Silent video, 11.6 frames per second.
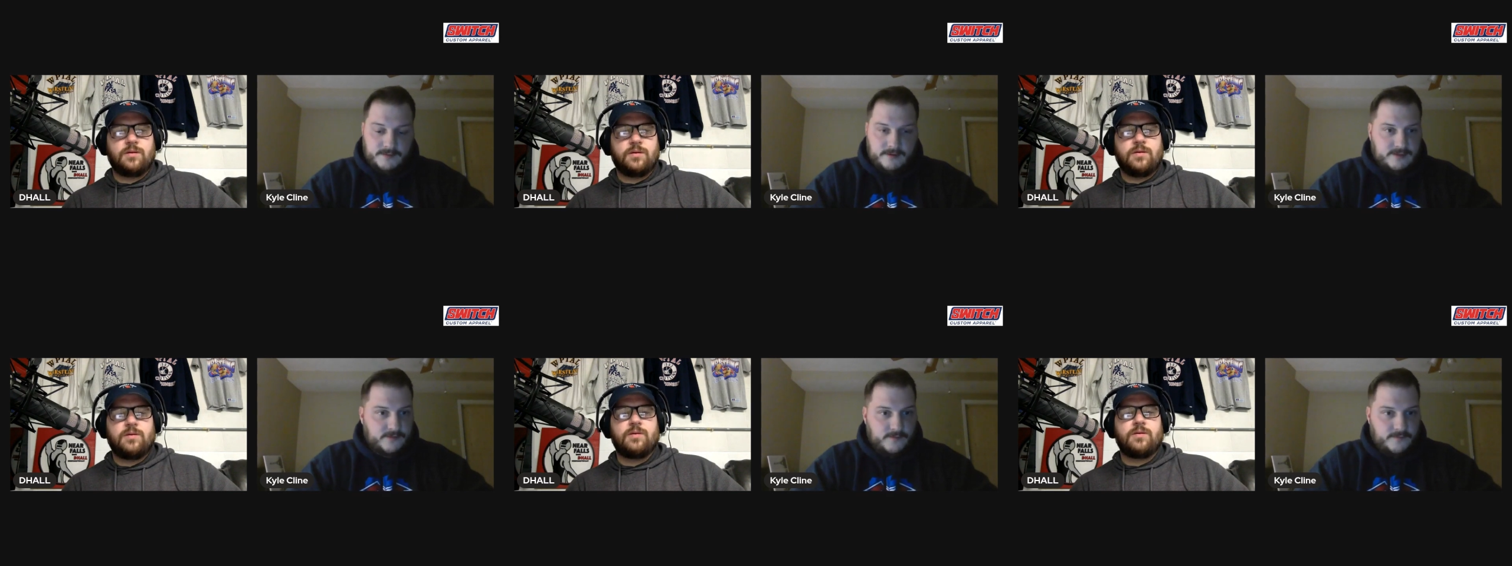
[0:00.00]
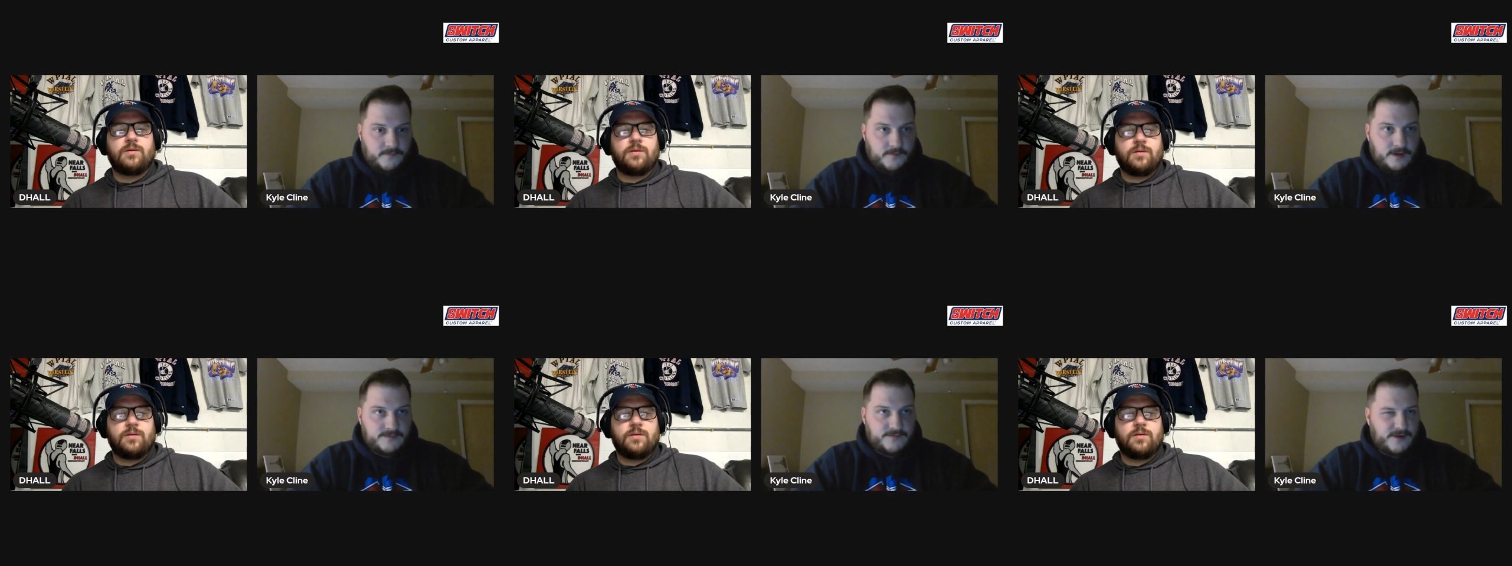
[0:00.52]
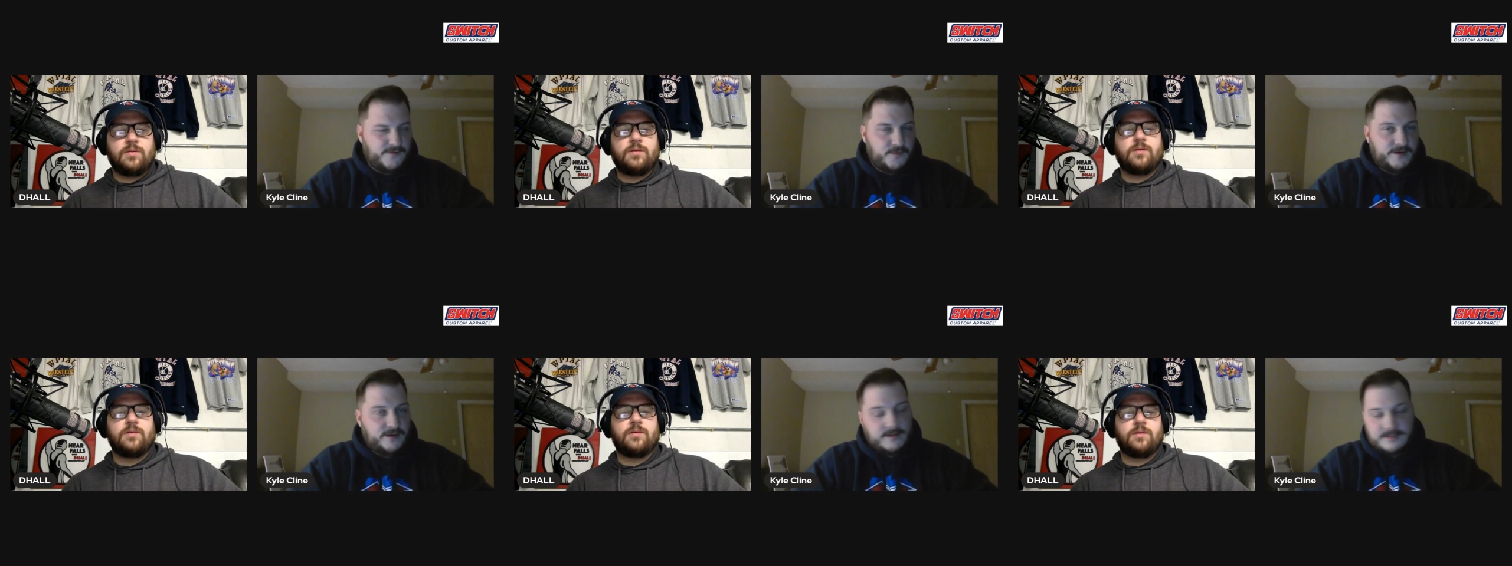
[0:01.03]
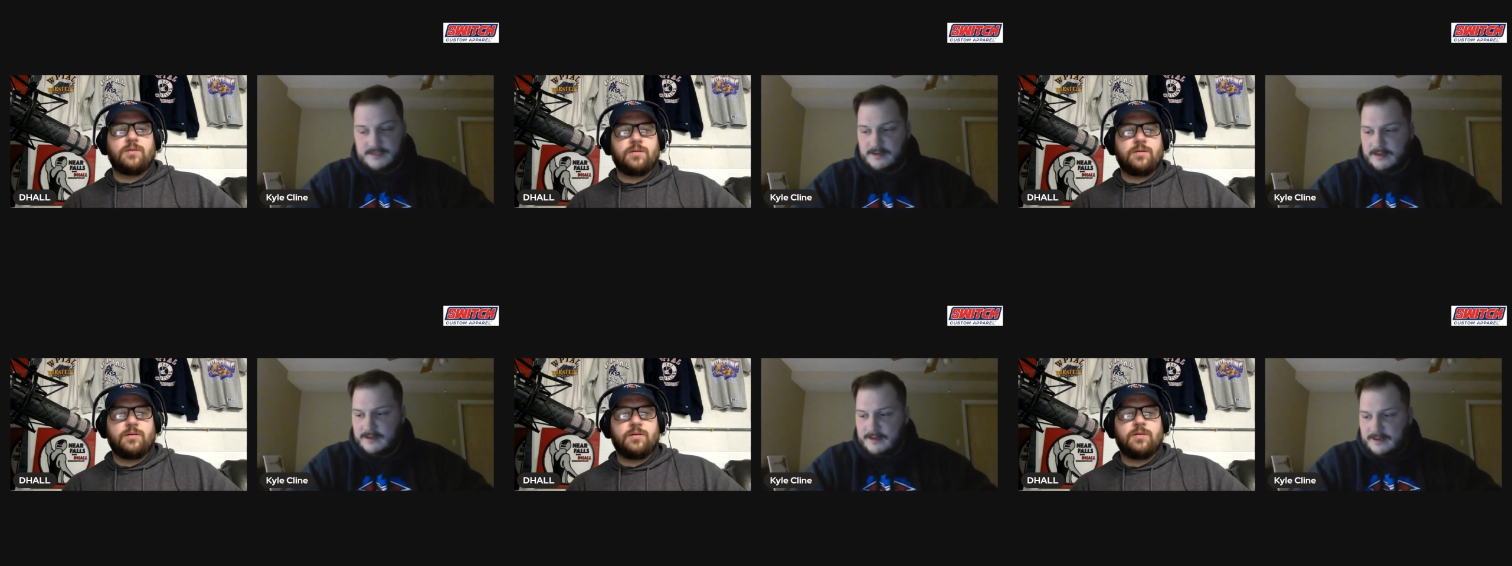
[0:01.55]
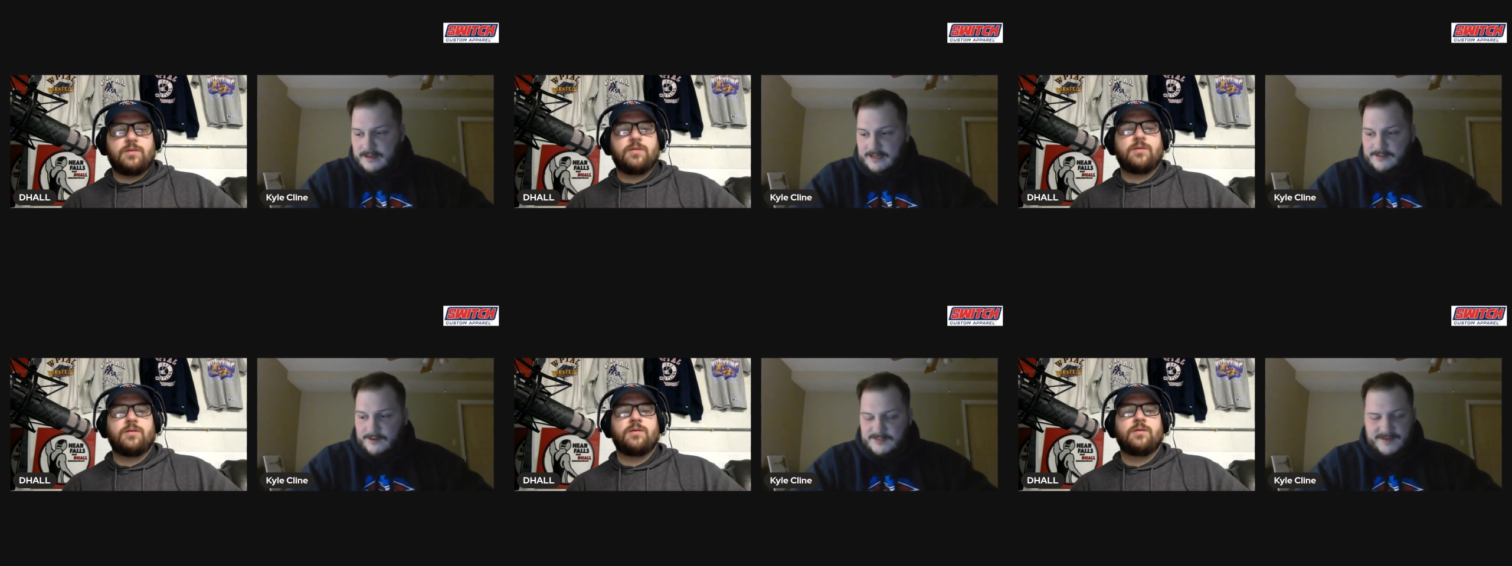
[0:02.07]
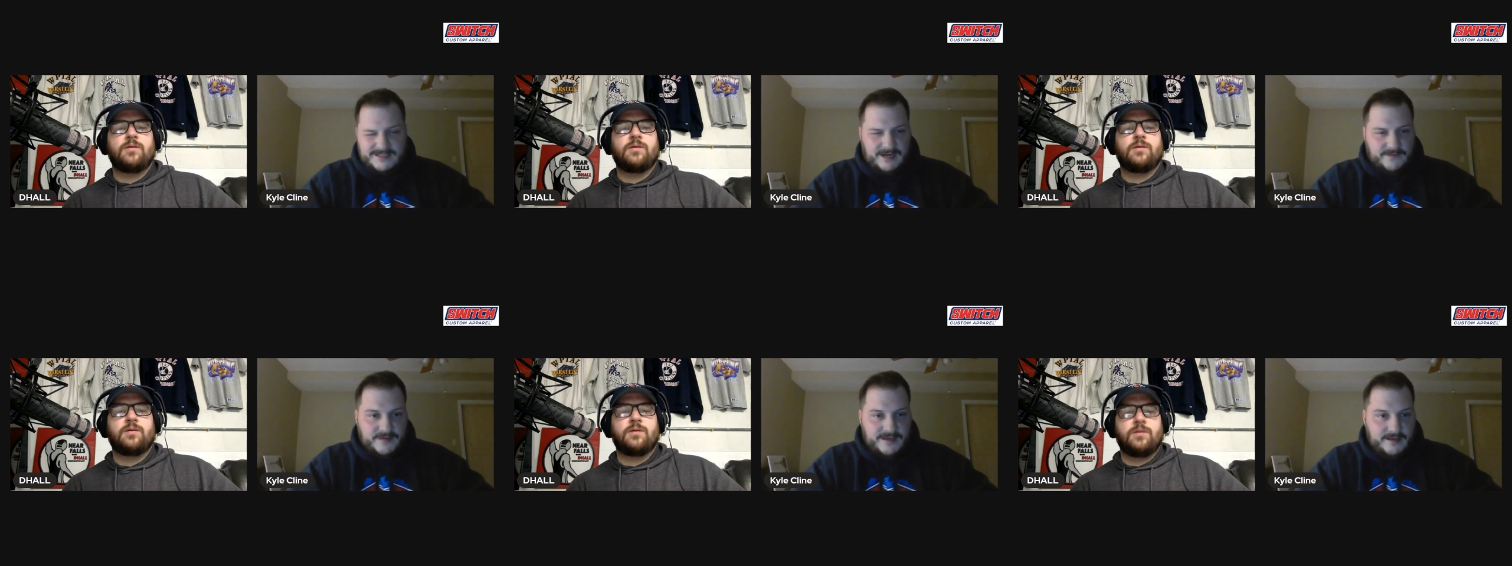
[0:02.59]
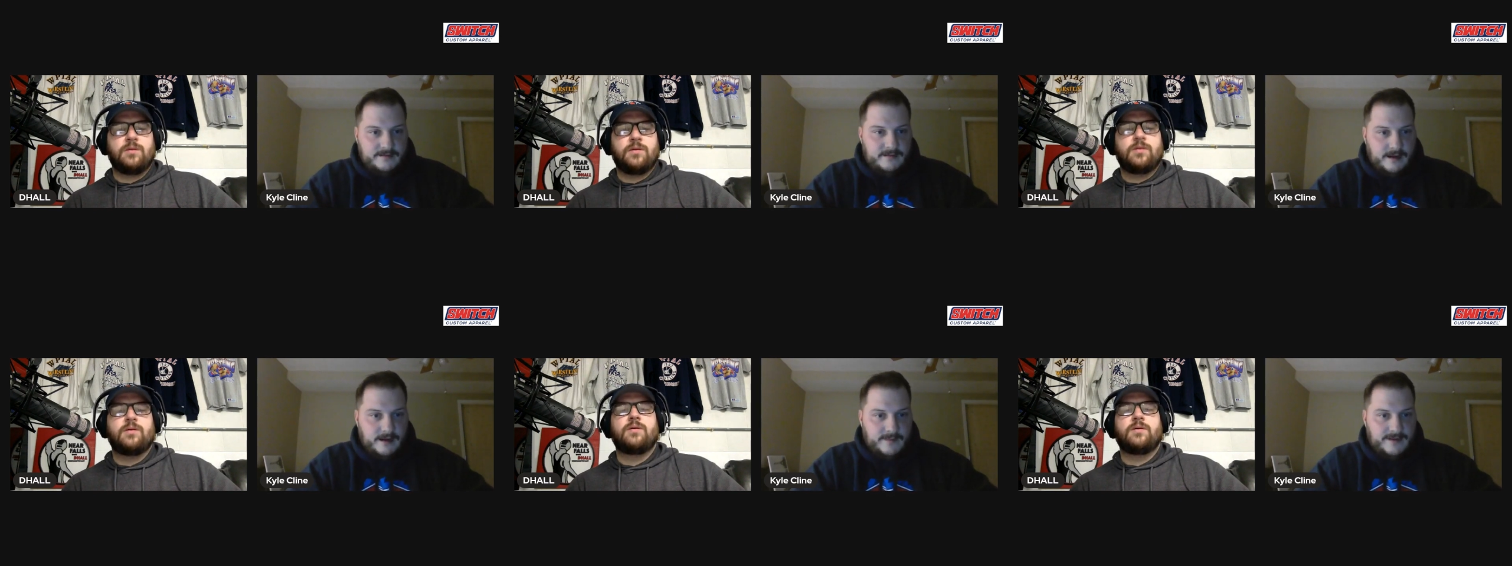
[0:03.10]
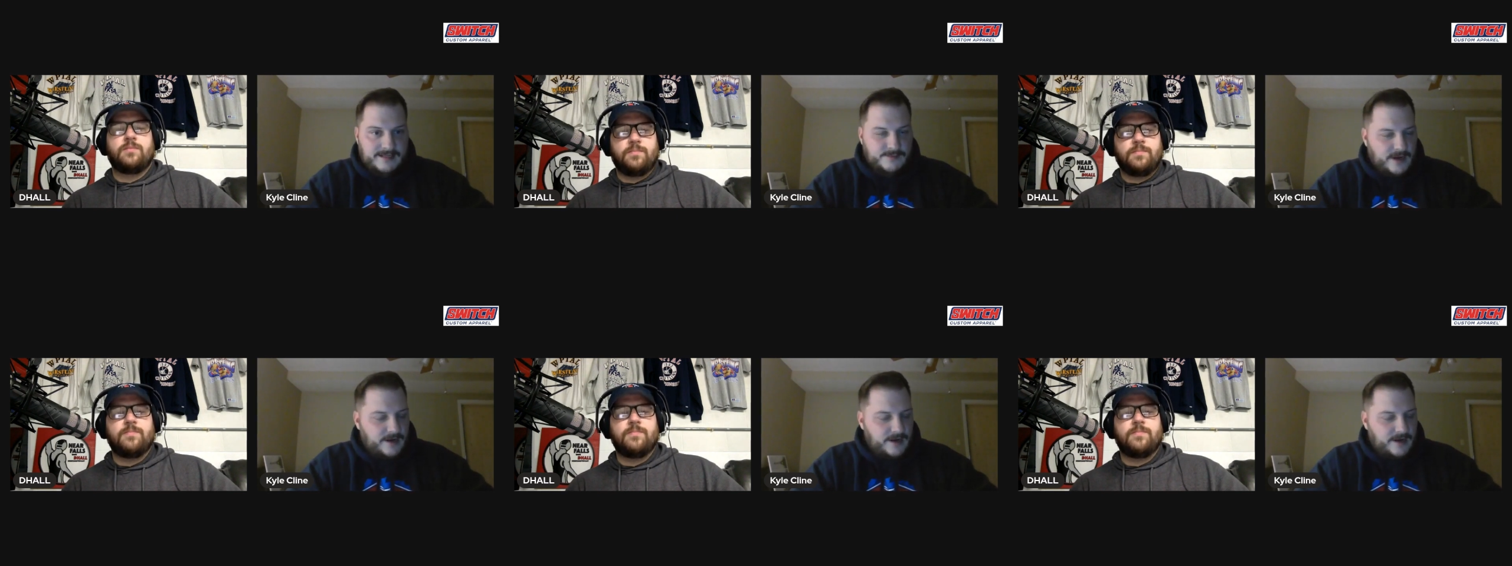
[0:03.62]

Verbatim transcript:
Speaker 1: wrestling for us for like four years. He's always been a tough kid. I mean, his record